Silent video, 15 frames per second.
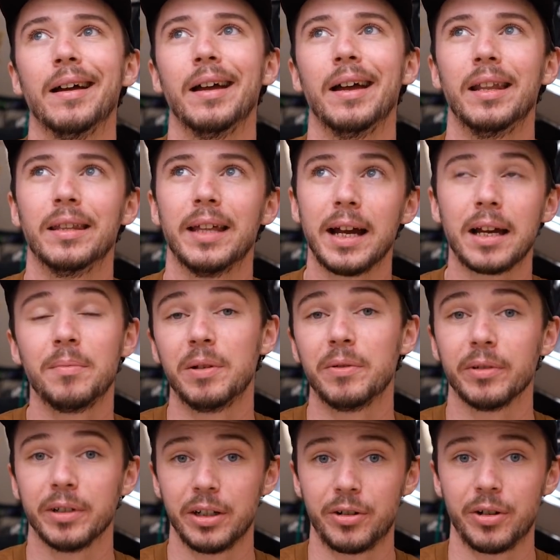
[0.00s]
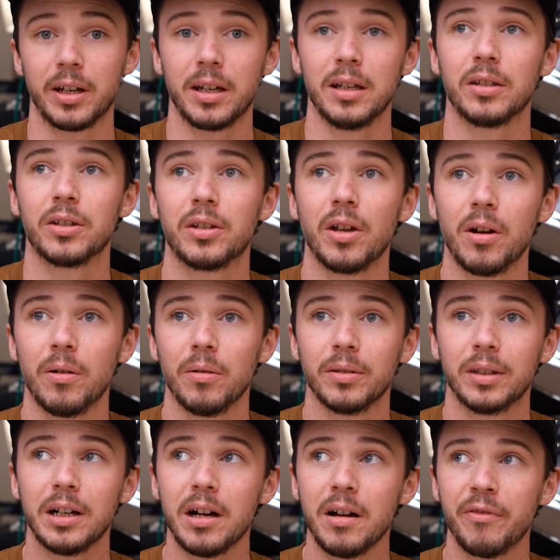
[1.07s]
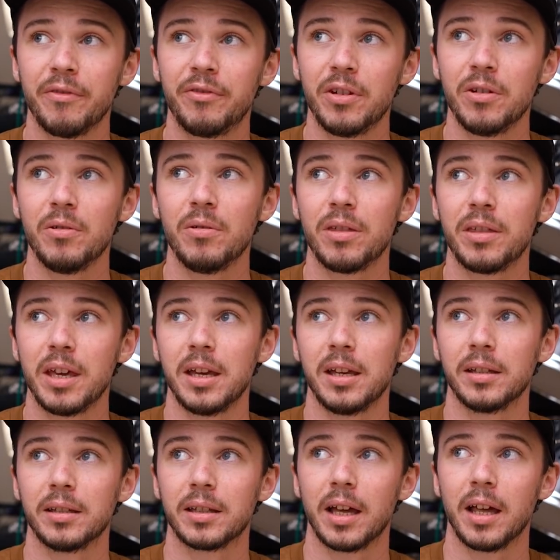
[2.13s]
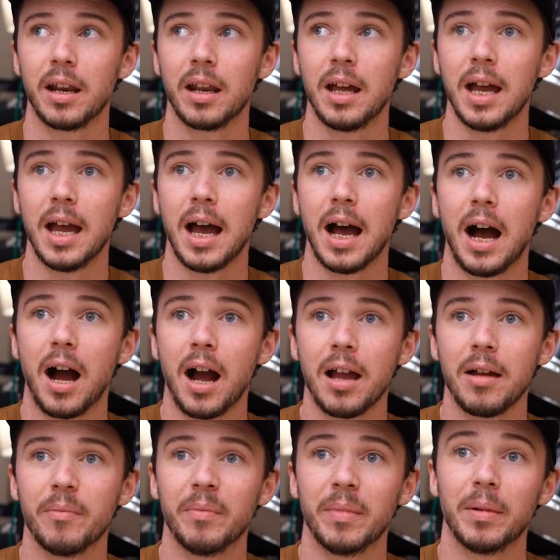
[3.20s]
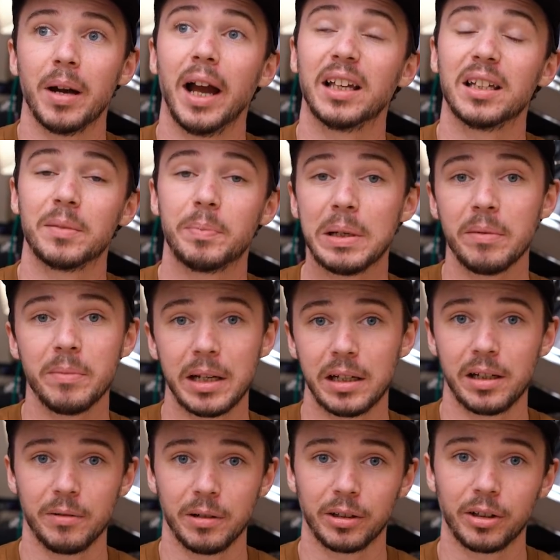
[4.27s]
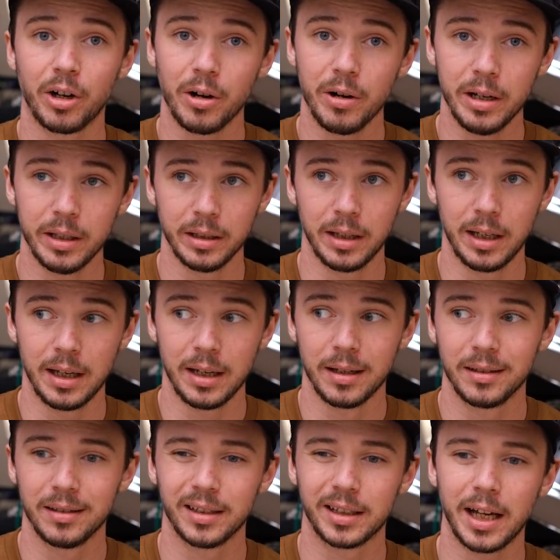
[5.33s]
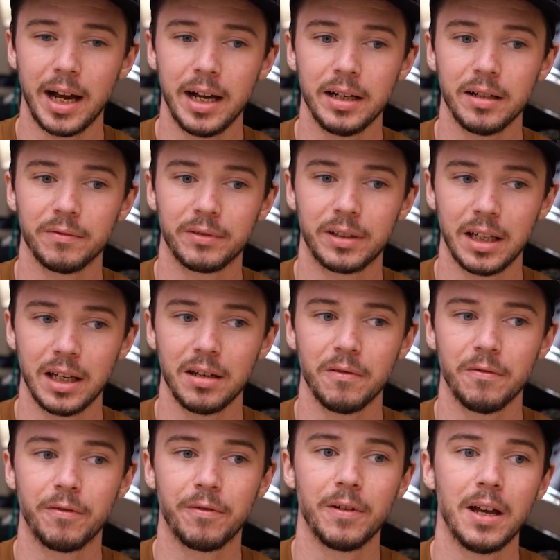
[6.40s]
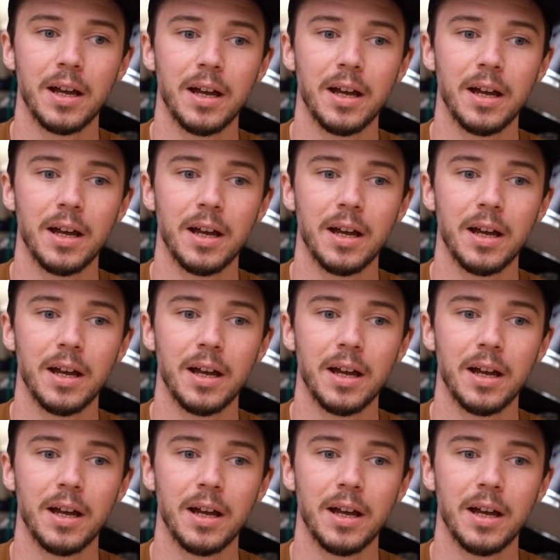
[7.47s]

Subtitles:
and that can be really tricky. So there are a few things that I am experimenting with currently to kind of give